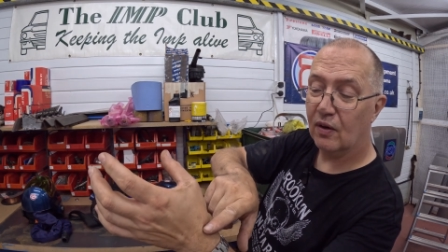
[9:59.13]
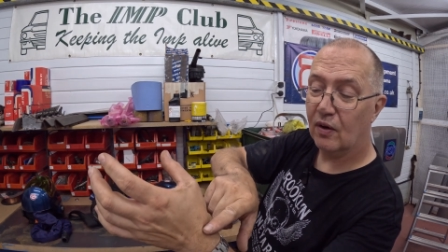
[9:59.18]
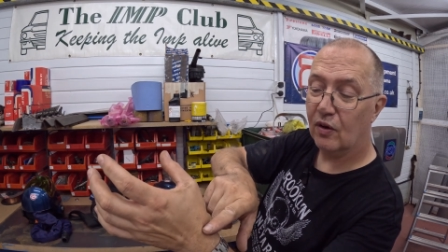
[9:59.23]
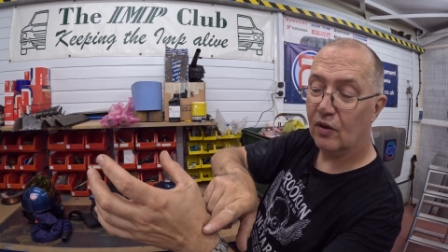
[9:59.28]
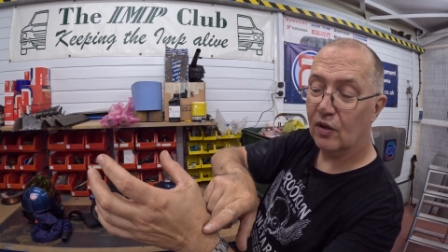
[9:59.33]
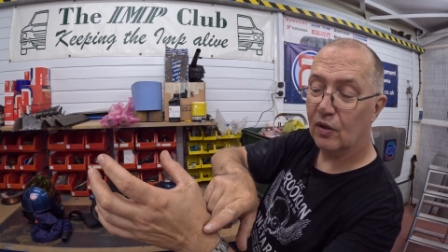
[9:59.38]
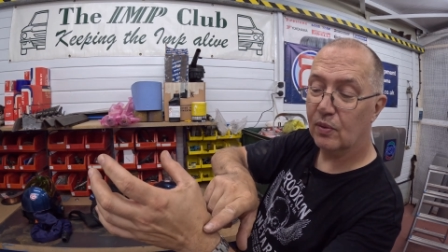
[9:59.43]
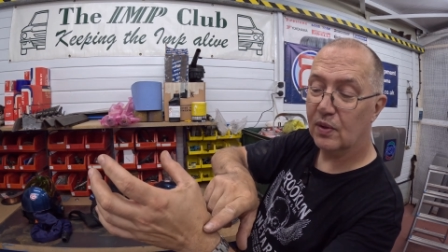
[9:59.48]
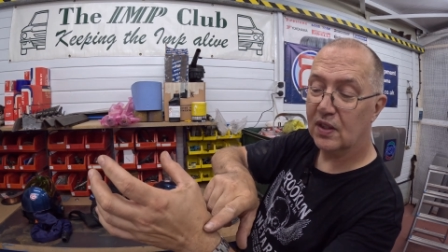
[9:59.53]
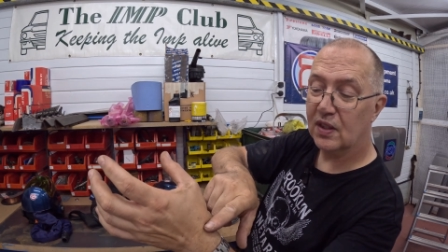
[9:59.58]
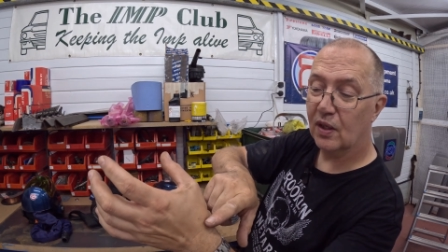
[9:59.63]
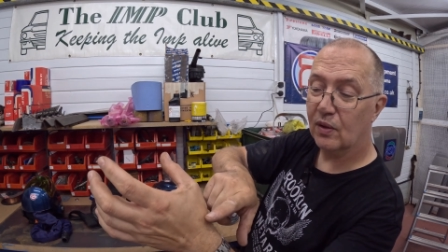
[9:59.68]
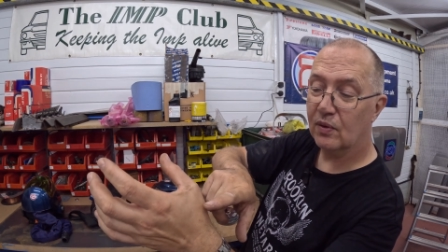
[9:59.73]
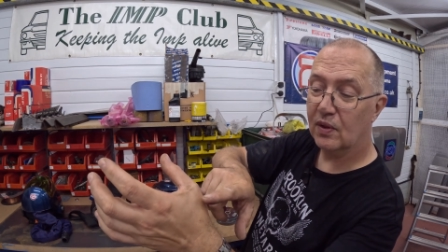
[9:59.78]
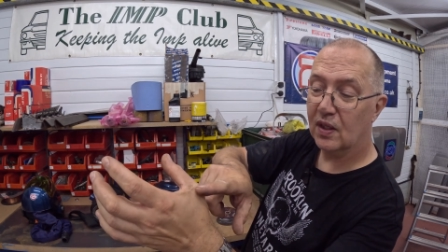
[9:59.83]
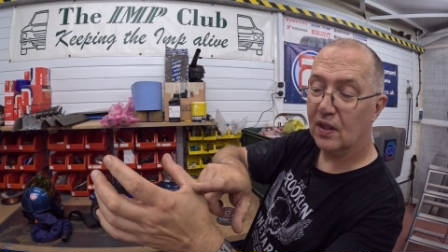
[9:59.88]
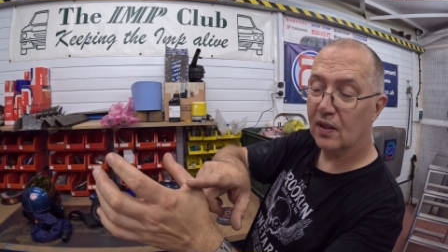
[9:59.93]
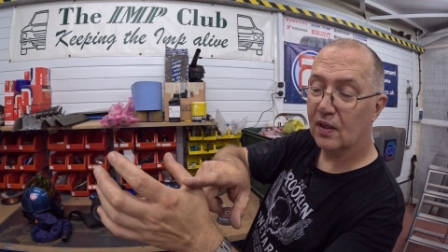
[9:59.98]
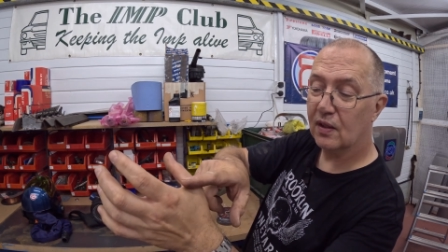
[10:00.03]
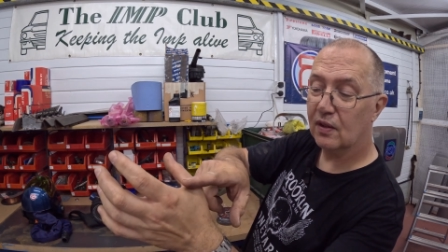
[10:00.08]
all the way down
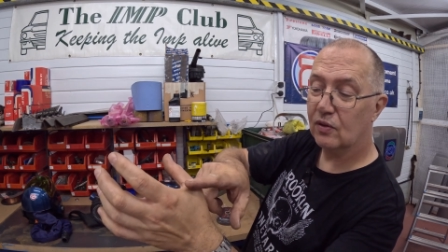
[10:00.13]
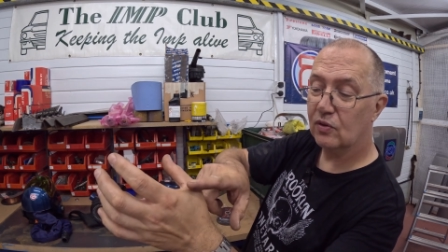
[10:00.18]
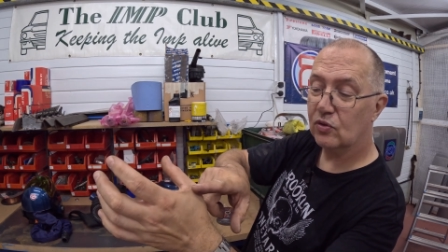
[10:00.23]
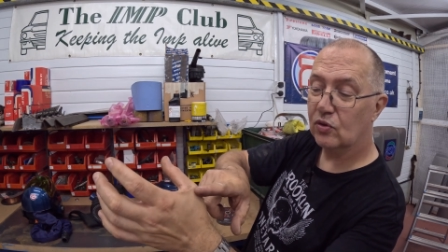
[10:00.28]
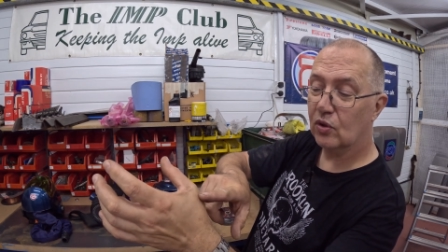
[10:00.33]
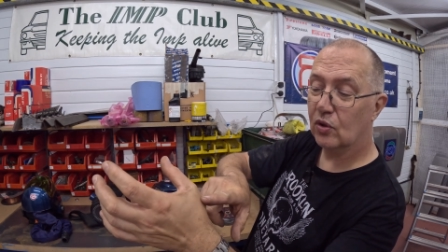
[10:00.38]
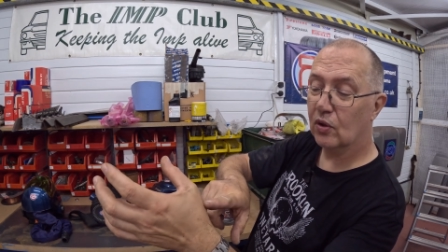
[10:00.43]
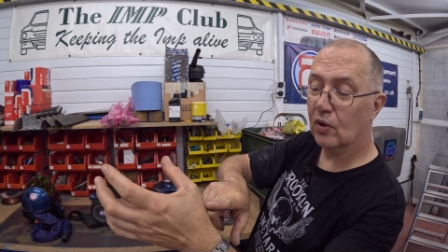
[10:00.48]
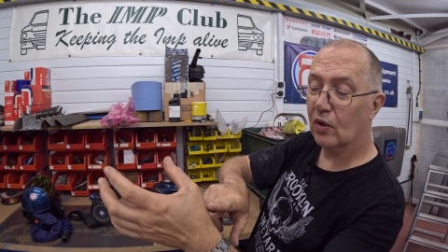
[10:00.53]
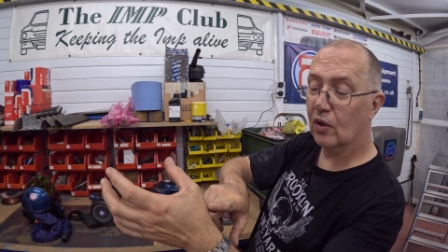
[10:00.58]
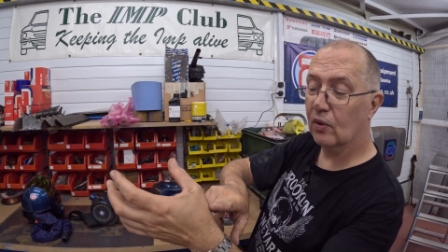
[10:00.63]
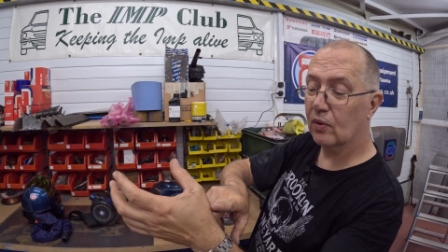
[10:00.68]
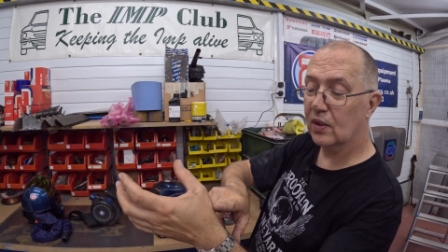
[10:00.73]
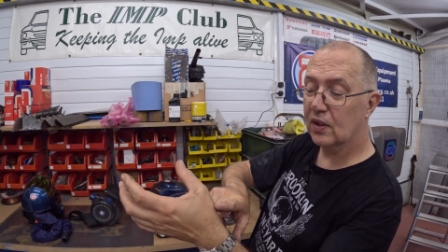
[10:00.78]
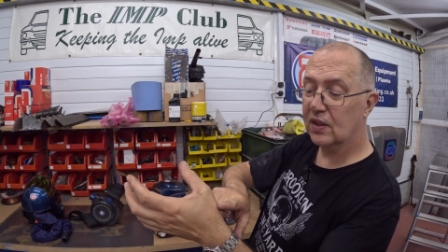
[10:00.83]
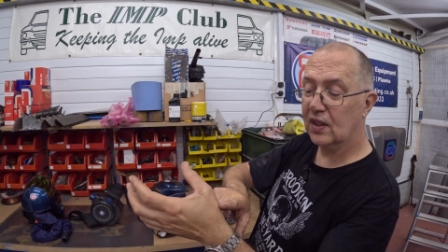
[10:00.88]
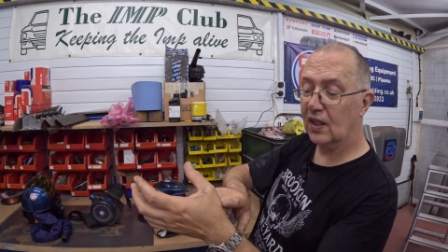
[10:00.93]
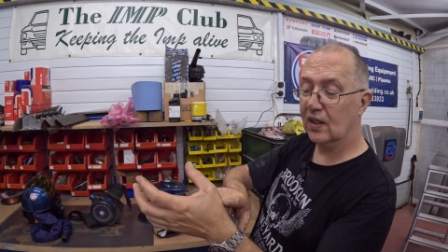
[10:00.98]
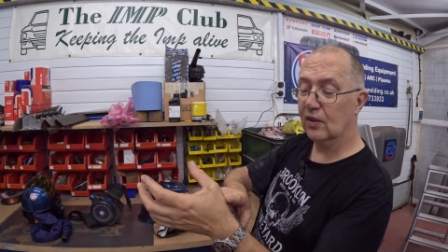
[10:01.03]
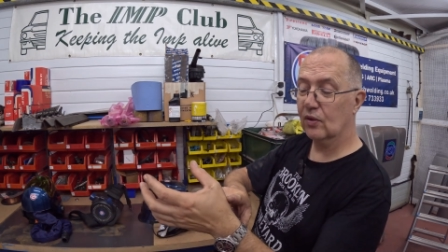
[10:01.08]
there, took out all
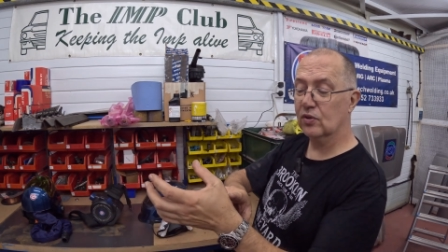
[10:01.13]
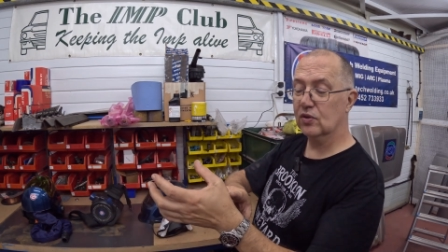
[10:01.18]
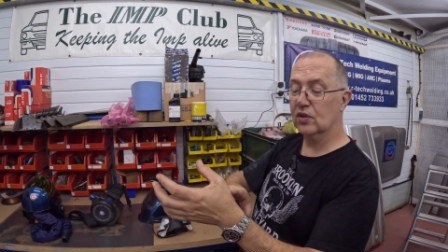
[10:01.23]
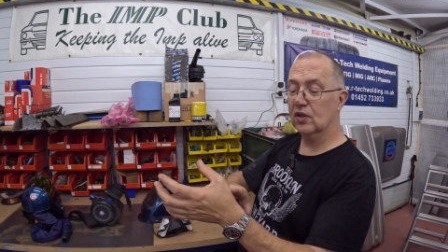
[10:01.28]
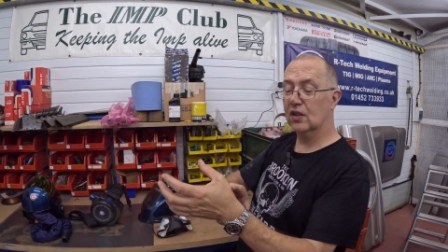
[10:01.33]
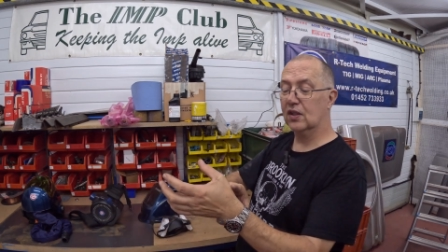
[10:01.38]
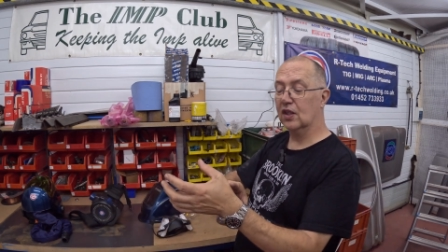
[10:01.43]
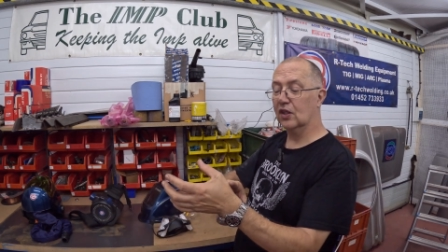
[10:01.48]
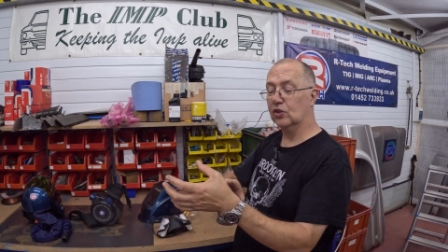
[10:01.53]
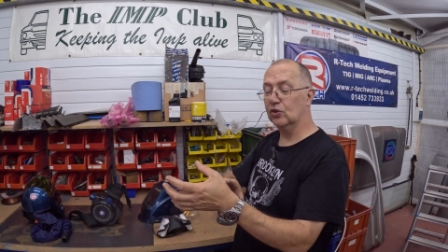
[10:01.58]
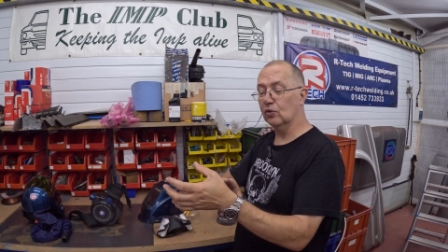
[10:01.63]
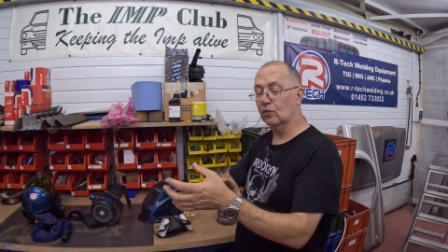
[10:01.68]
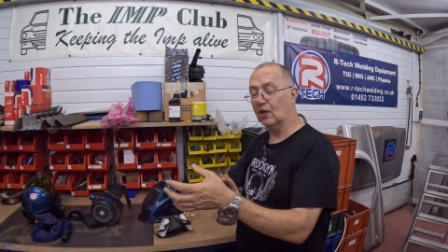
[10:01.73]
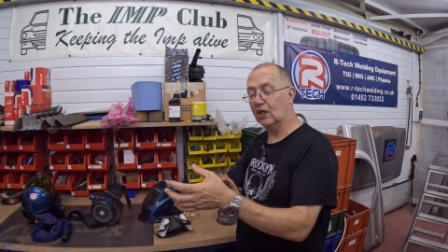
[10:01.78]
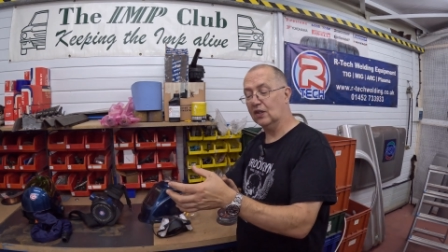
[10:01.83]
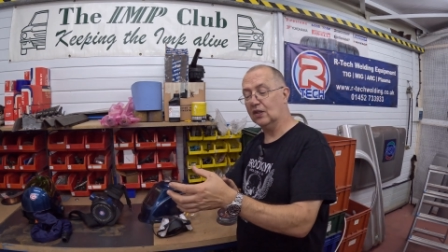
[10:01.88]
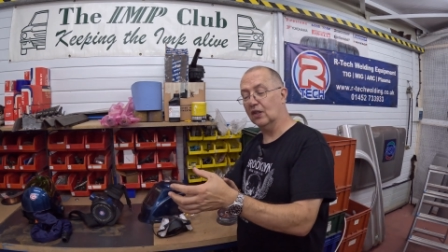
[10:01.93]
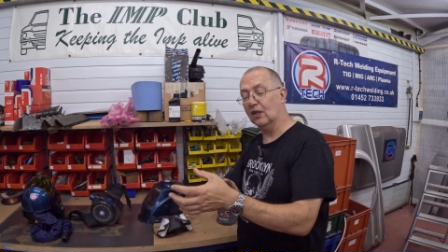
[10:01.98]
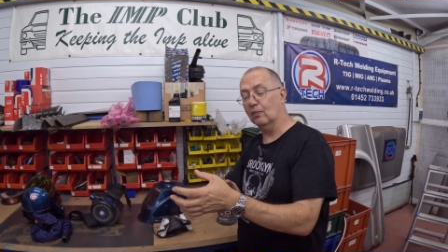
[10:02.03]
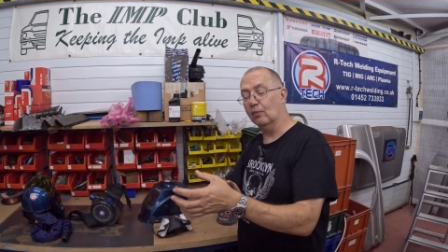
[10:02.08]
the tendons and the tissue
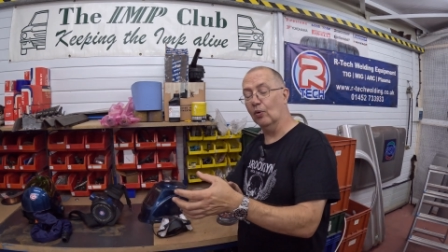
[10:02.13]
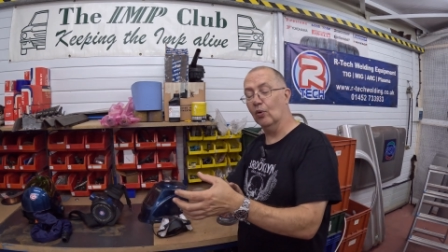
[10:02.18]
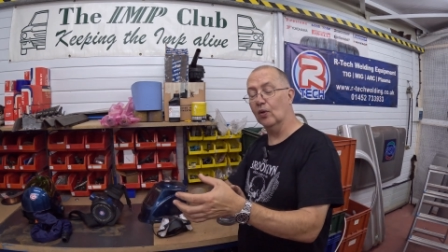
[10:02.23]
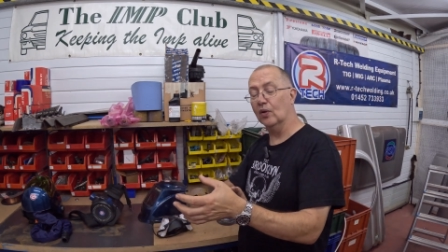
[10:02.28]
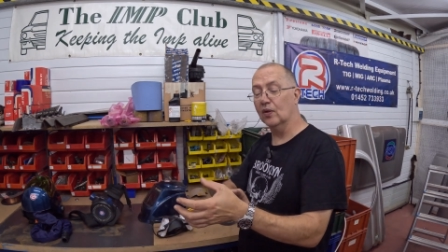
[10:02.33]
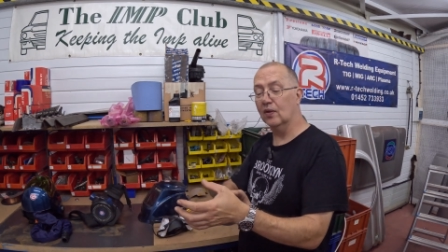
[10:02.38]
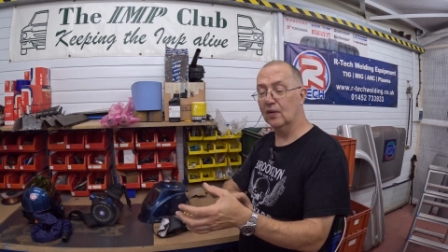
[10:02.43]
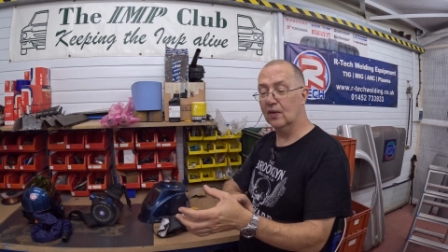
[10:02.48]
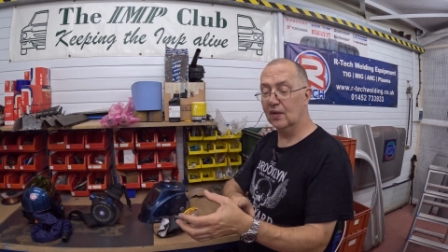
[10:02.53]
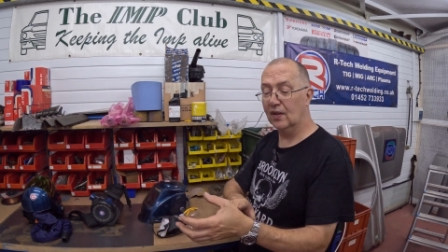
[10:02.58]
right to the bone,